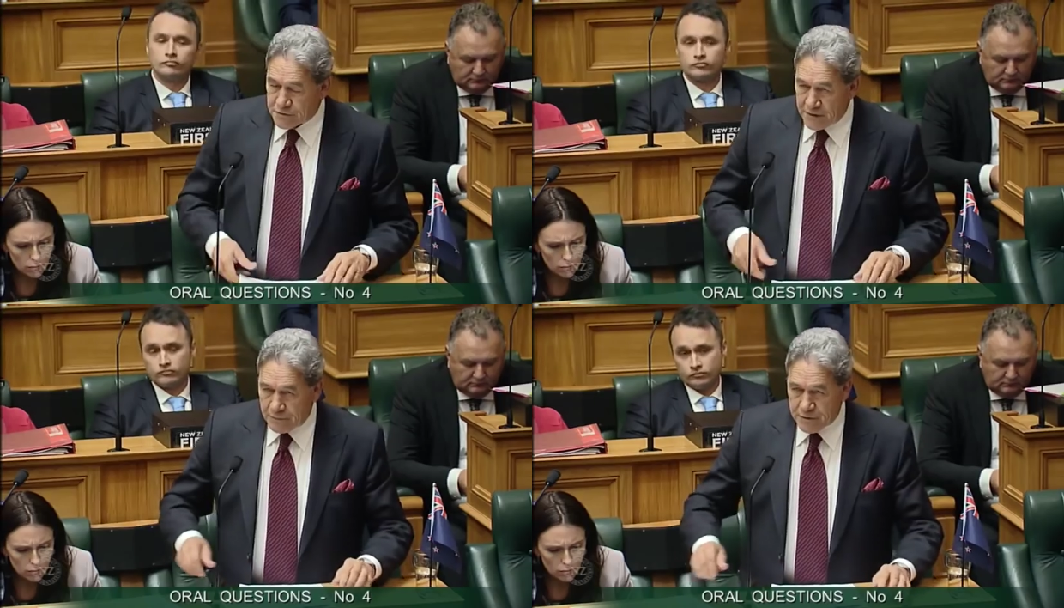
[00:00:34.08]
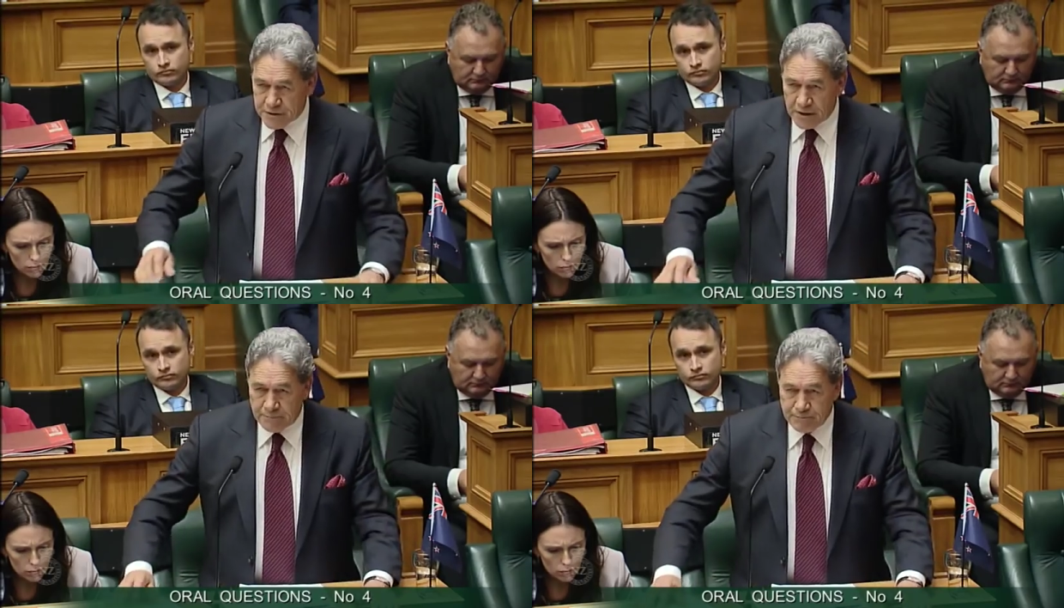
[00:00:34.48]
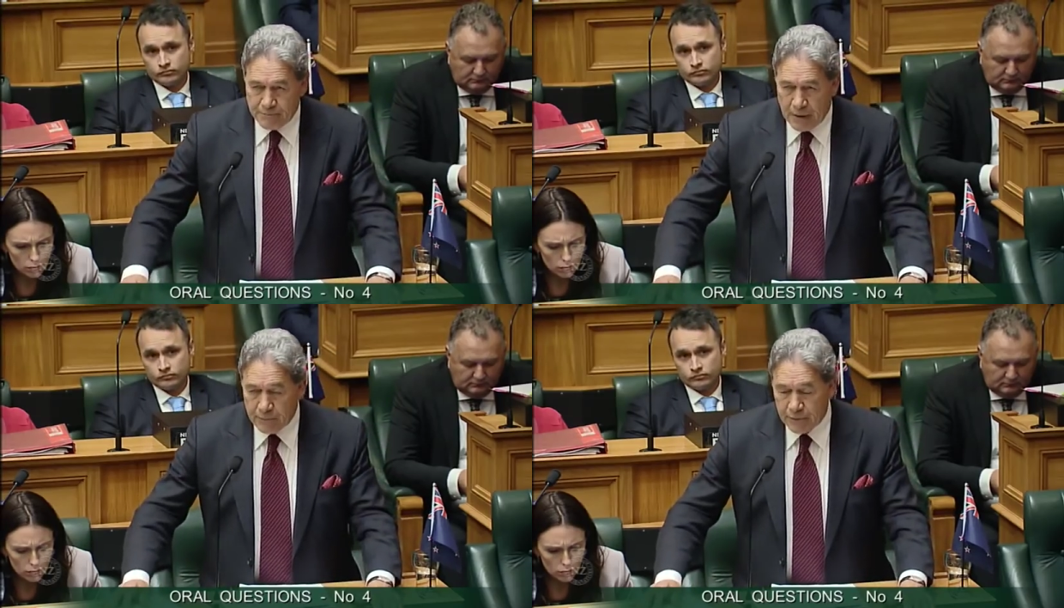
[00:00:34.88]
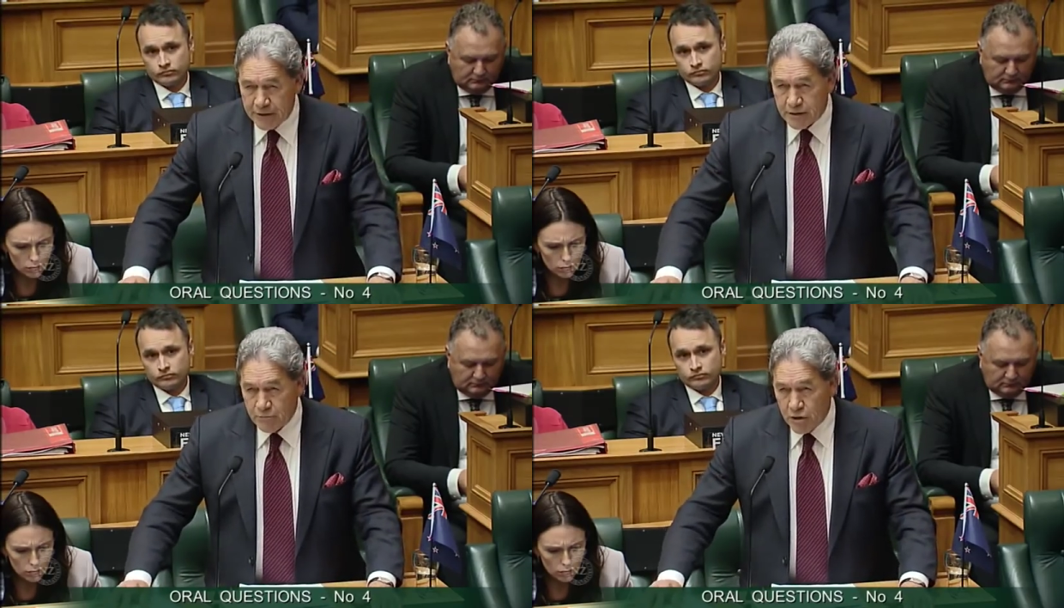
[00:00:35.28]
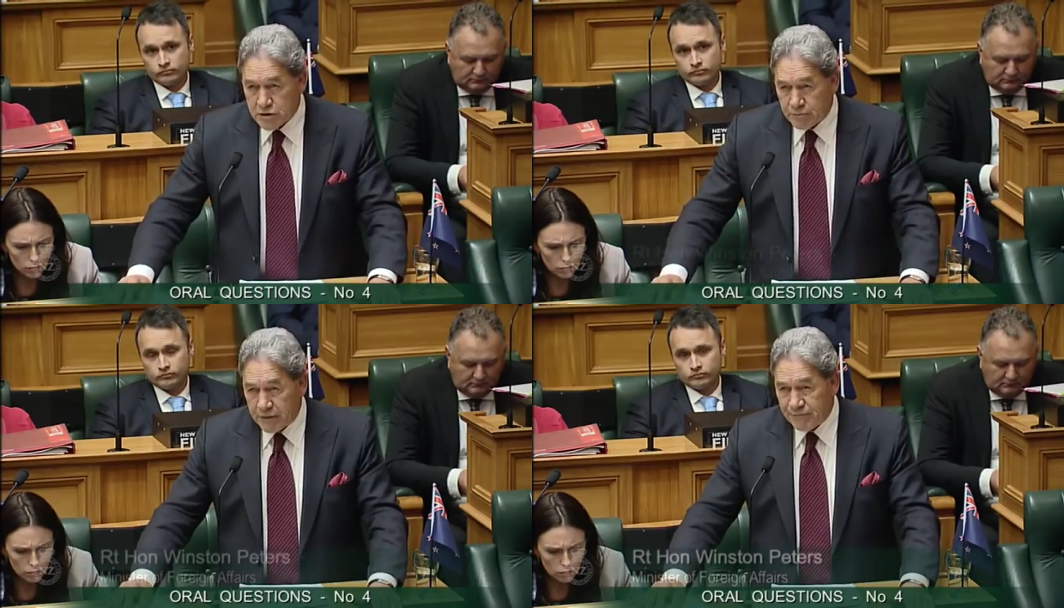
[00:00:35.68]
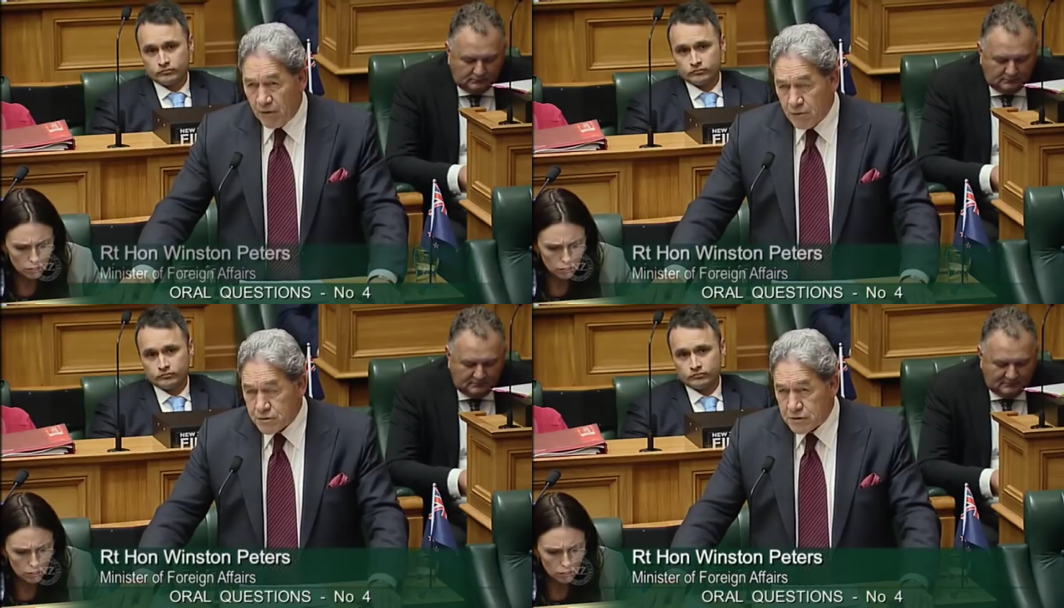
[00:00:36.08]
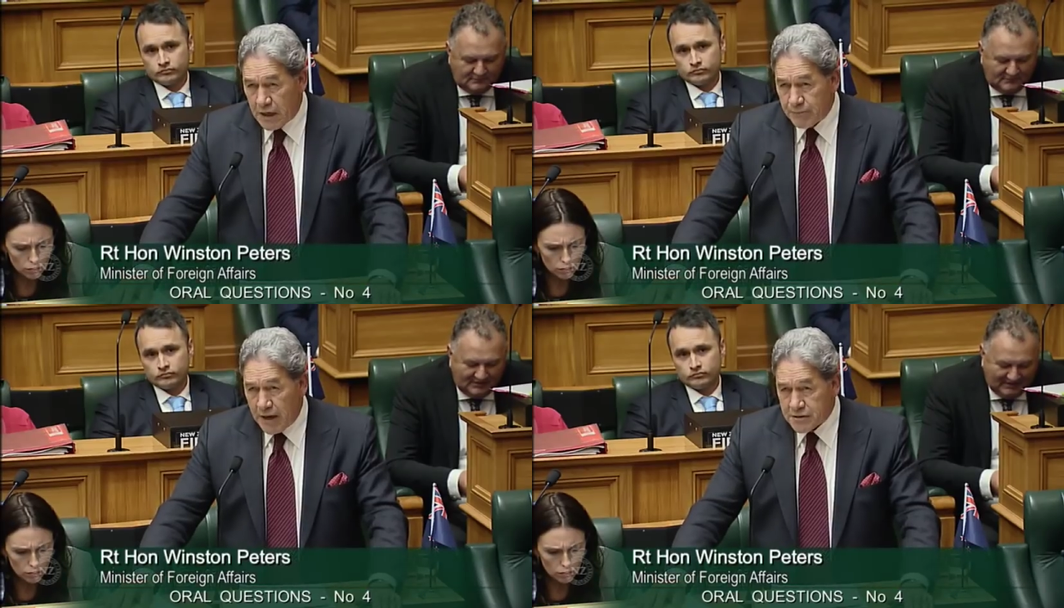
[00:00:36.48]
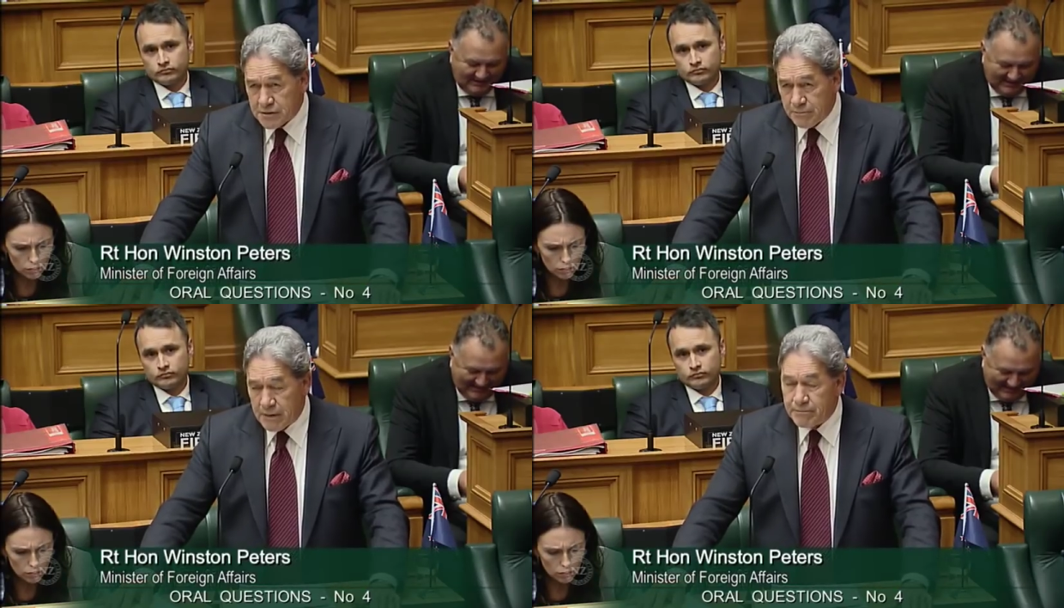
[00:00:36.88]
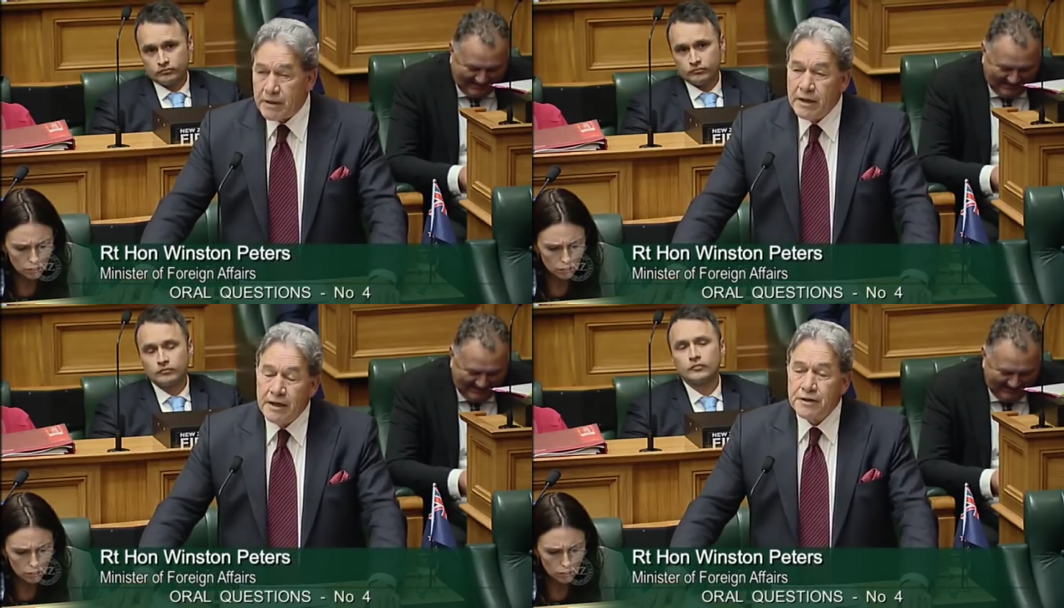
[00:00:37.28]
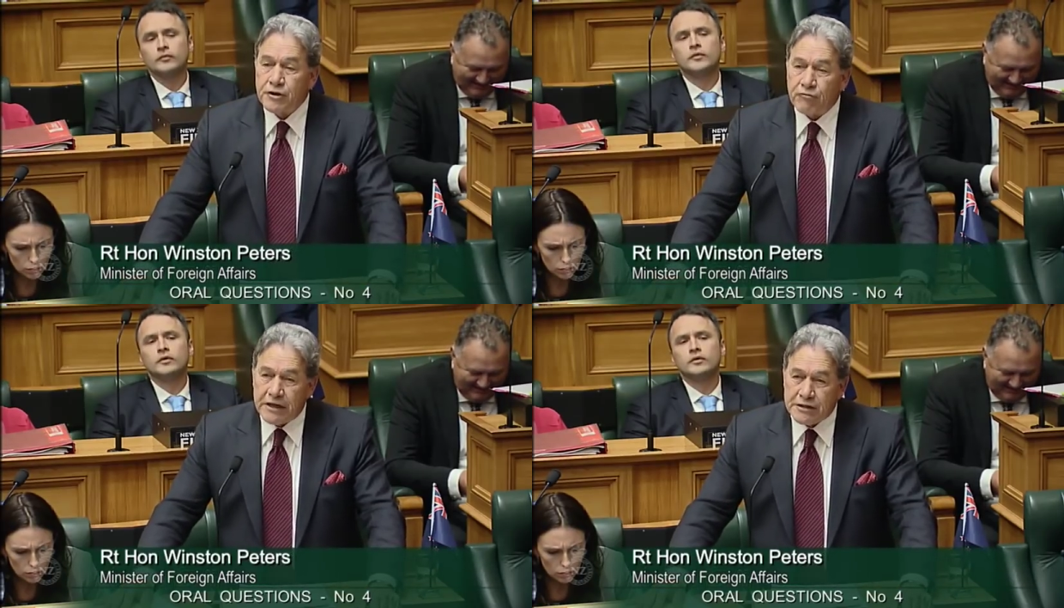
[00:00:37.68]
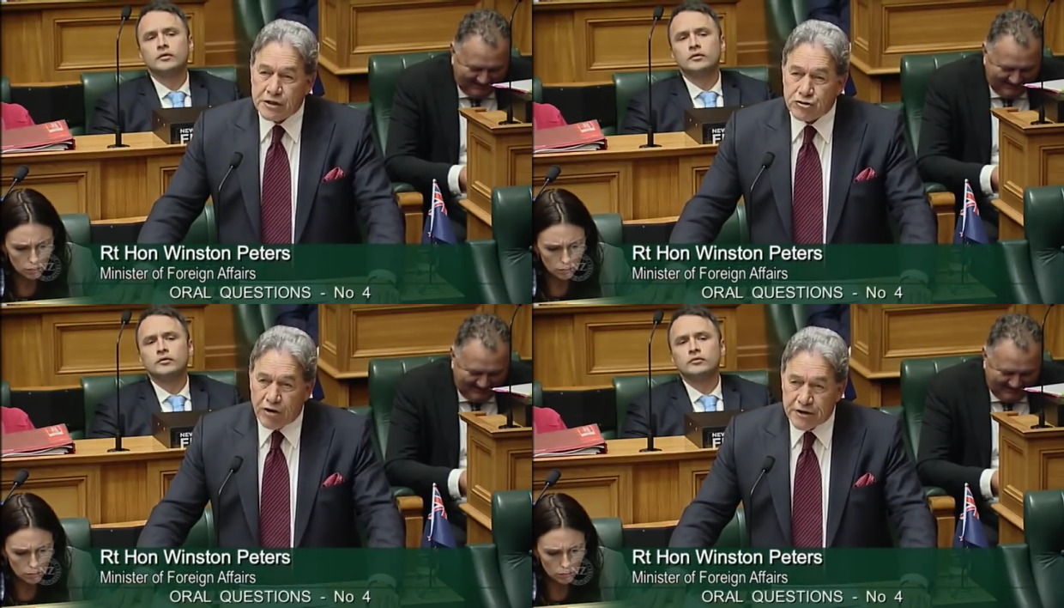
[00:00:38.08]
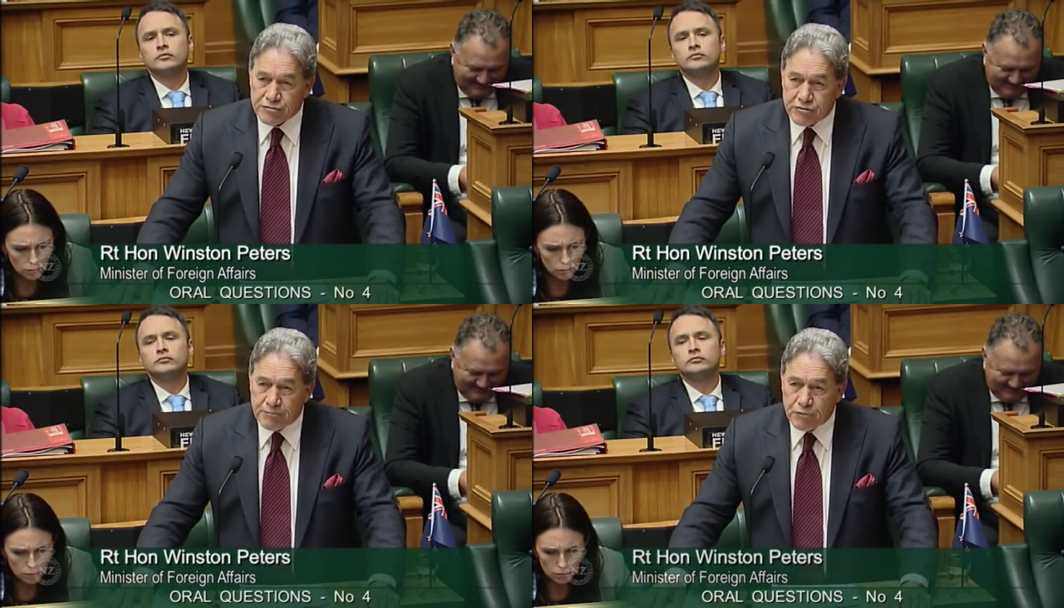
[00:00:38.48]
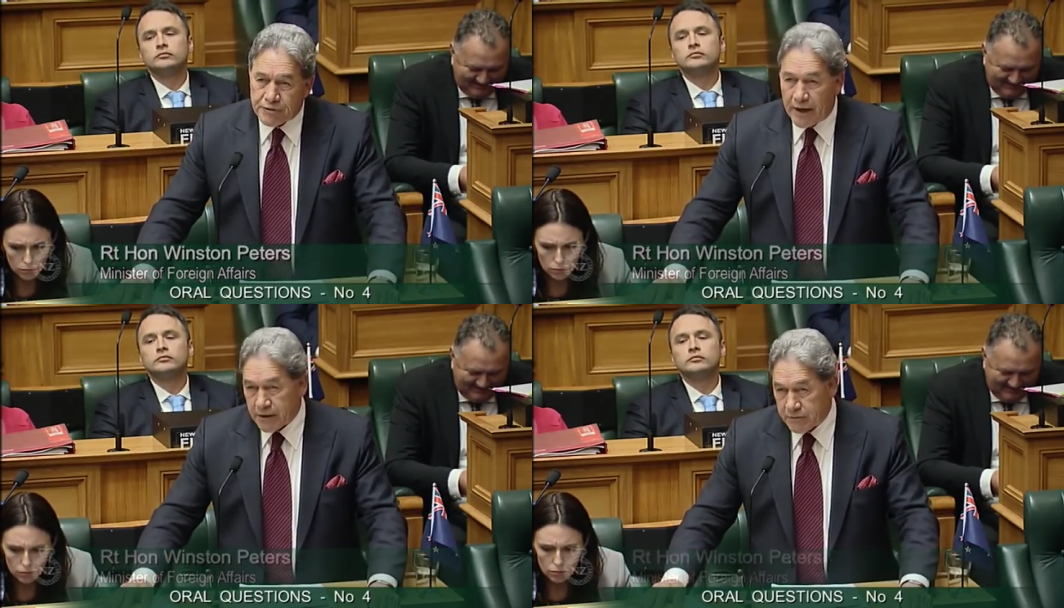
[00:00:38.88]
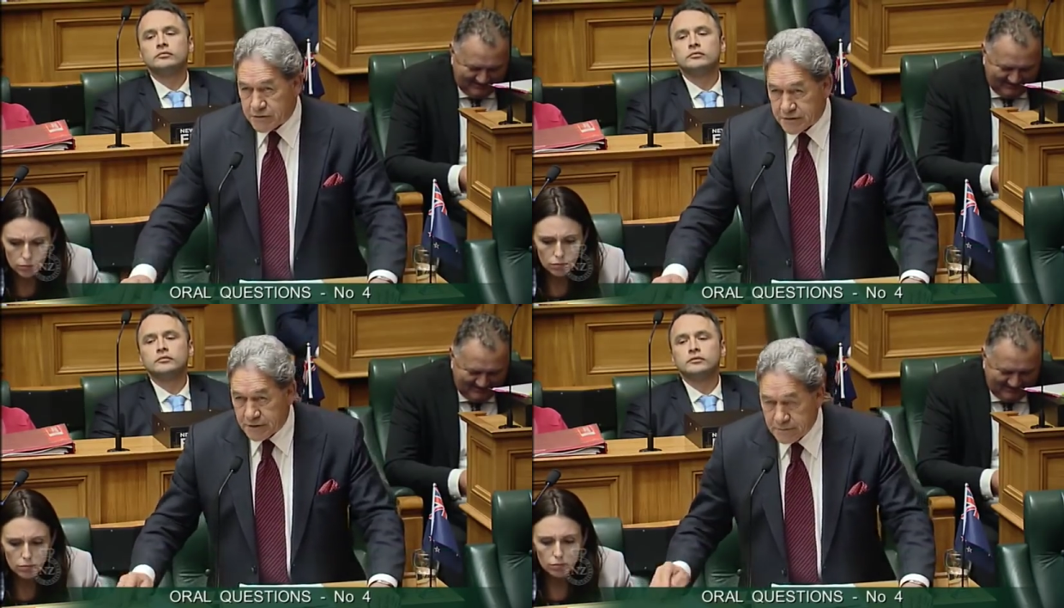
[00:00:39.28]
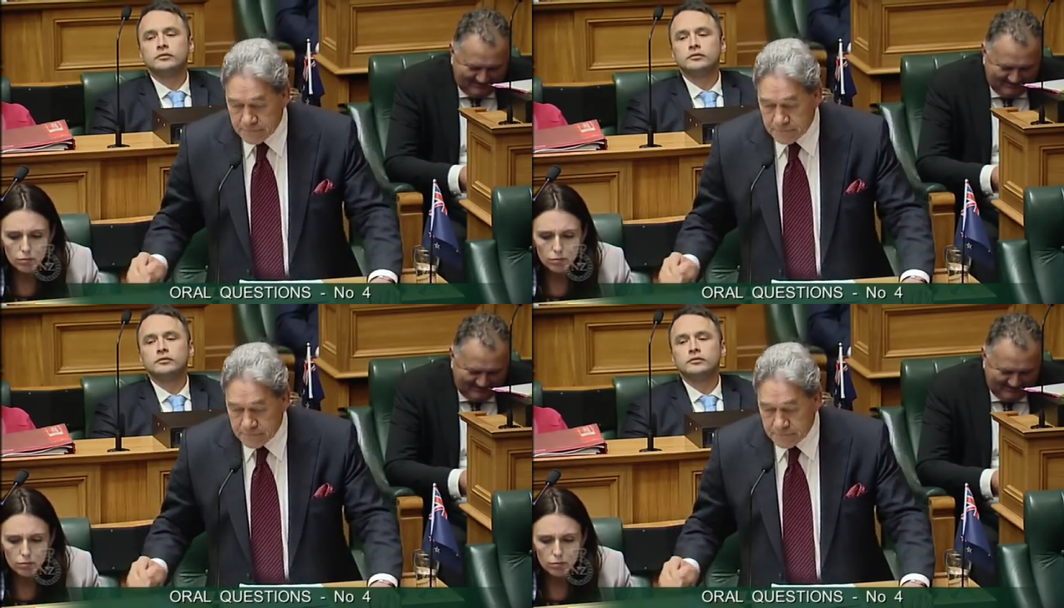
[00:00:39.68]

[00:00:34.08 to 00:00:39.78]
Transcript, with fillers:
Speaker 1: statements are palpably demonstrably false, and I'm asking the member to read the transcript with accuracy.